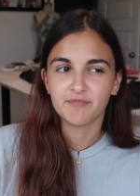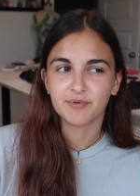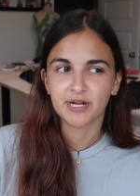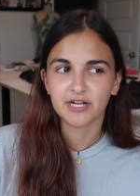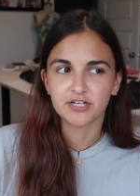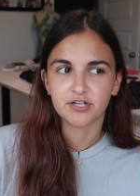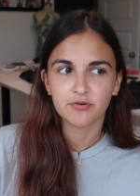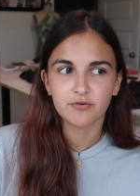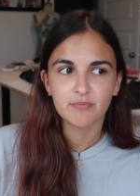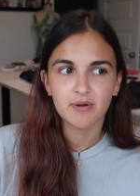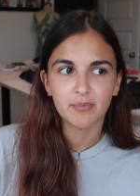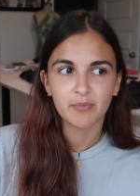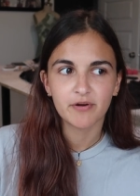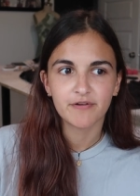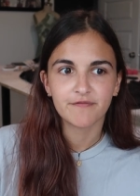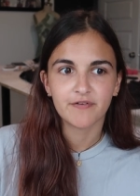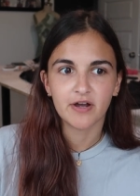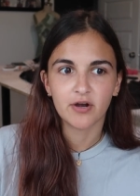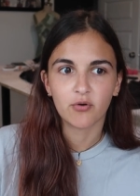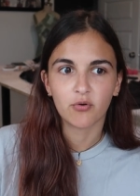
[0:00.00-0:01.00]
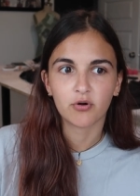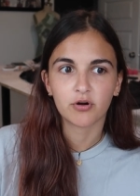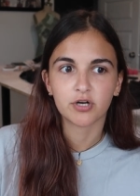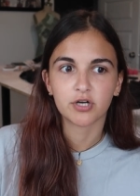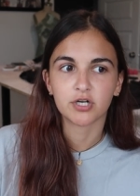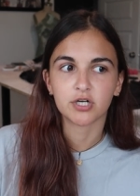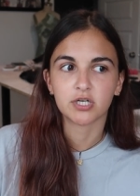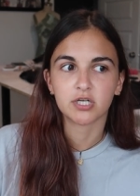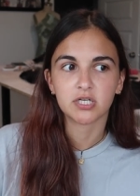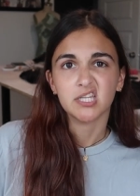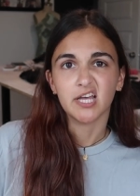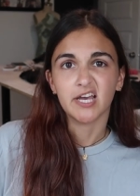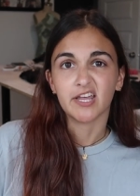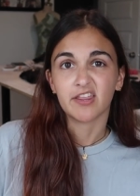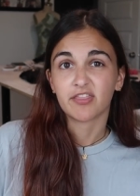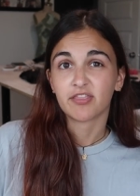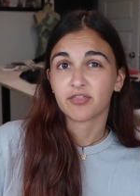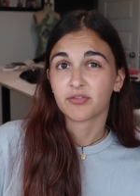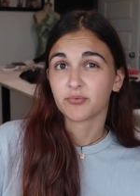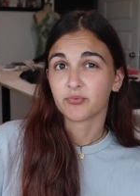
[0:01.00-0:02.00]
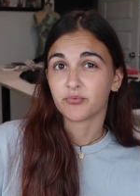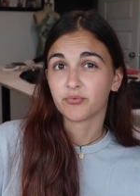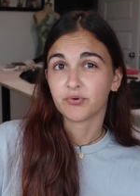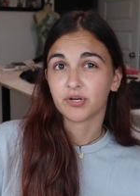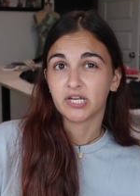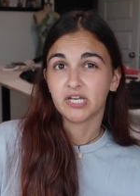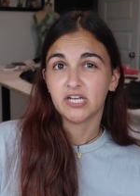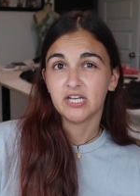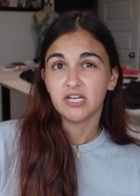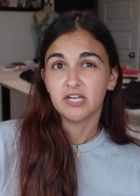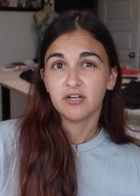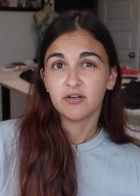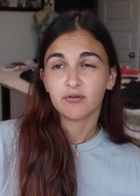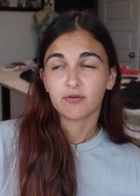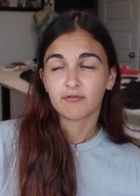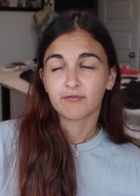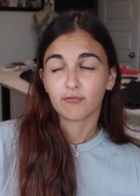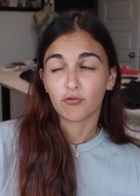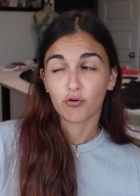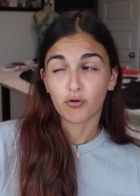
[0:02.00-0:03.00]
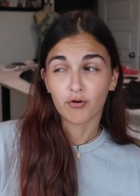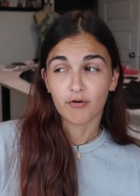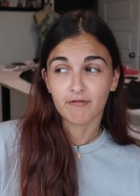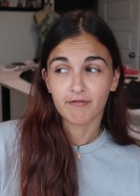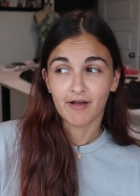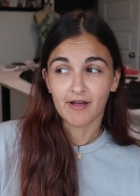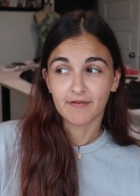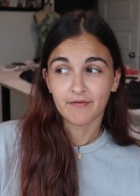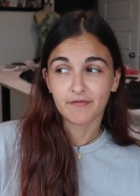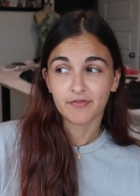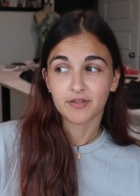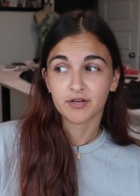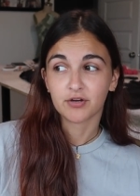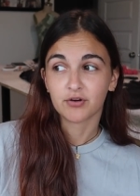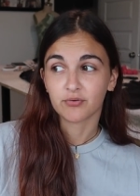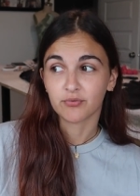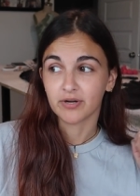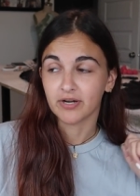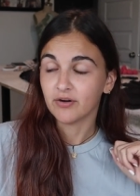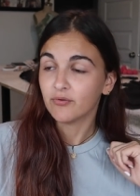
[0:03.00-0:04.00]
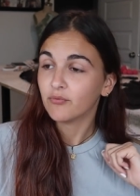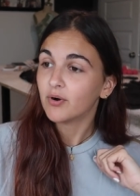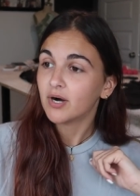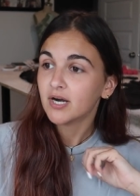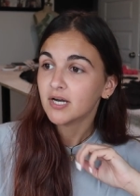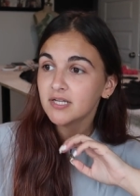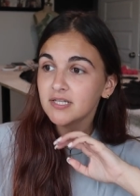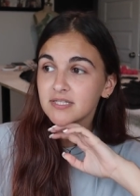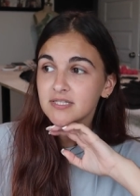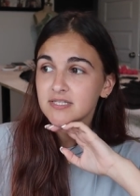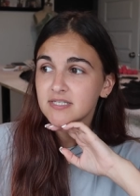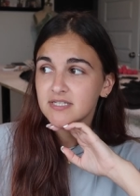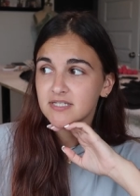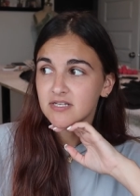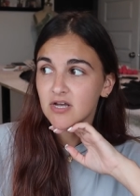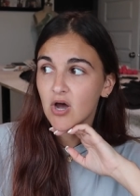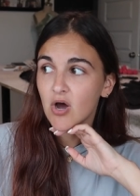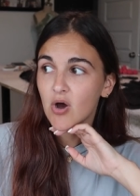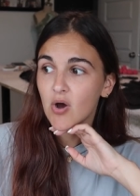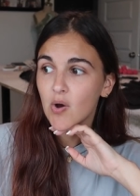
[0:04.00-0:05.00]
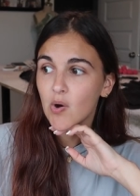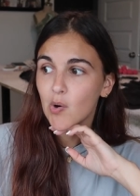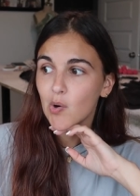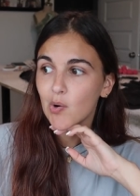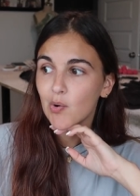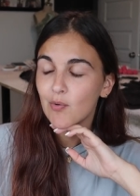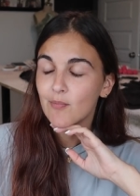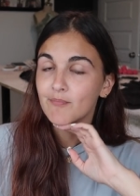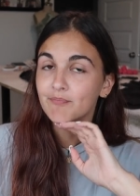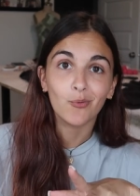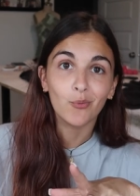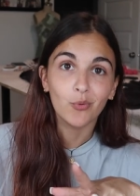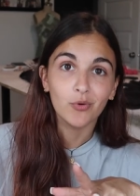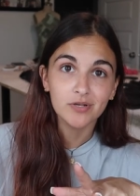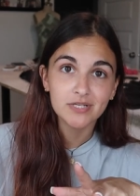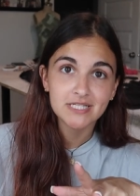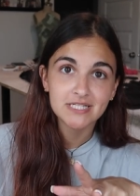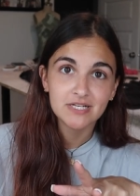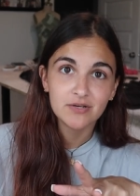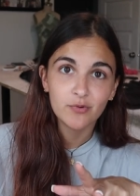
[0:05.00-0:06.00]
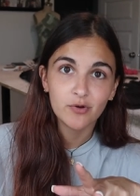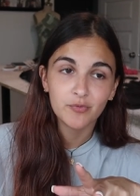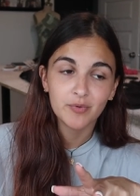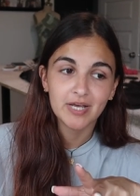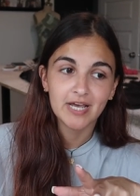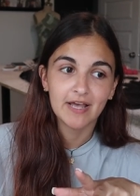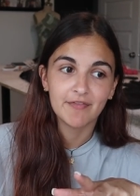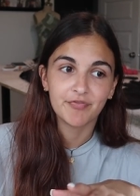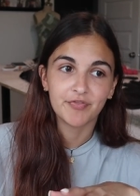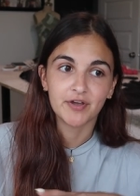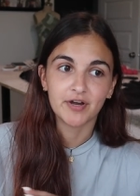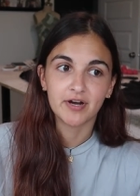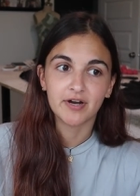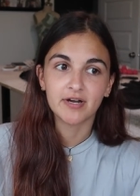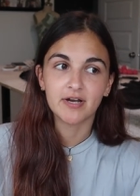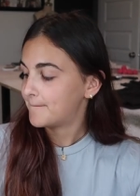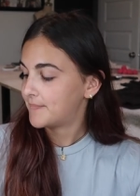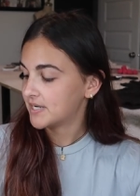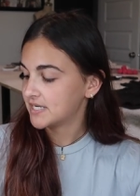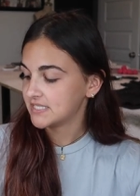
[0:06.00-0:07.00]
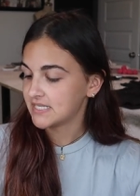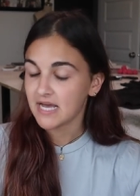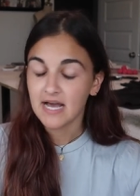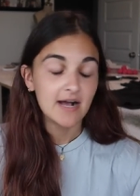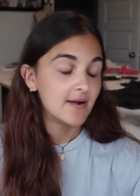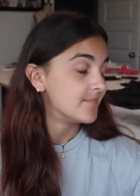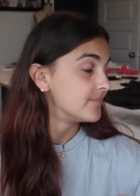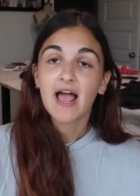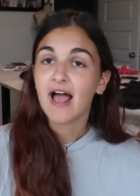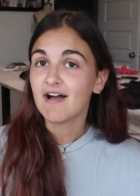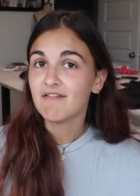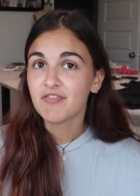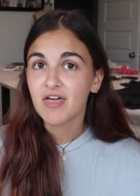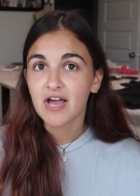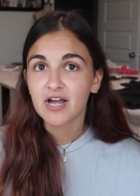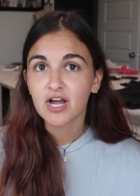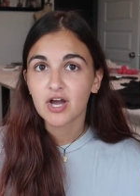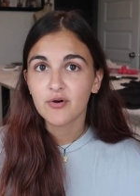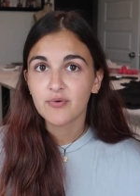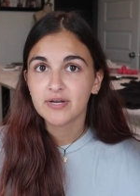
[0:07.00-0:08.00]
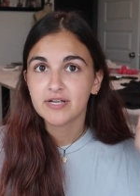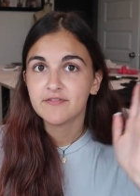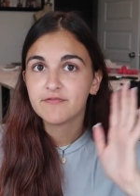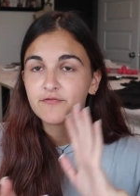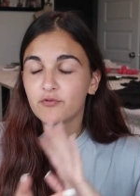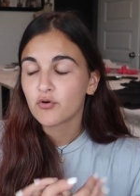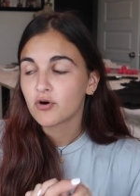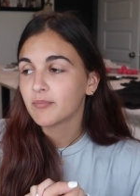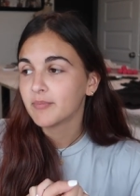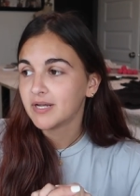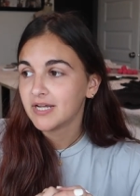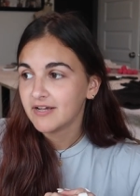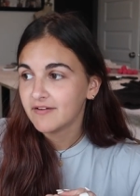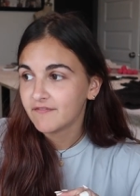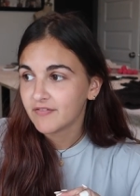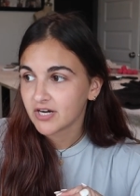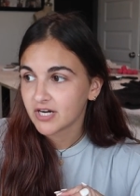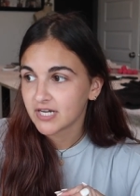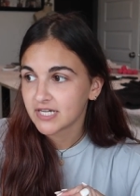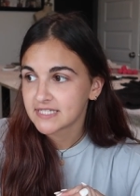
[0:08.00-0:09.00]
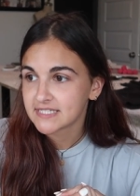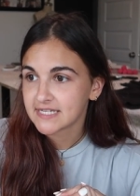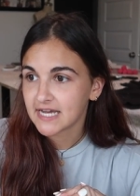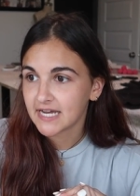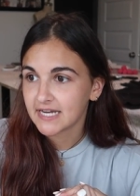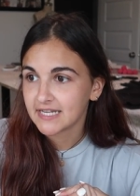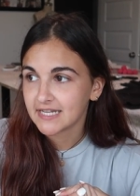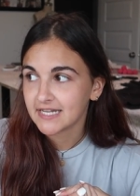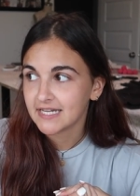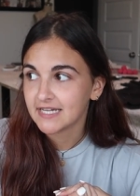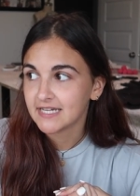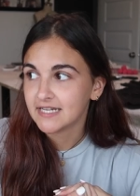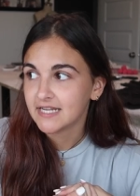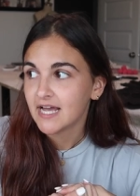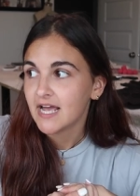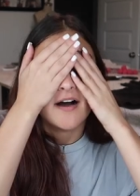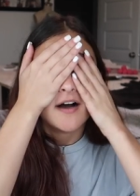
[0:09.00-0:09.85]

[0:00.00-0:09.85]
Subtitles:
But I don't remember if I ordered like 3 or 4 or 5 of the green ones, so we'll see when we get there. But yeah, have that going for me. Very excited.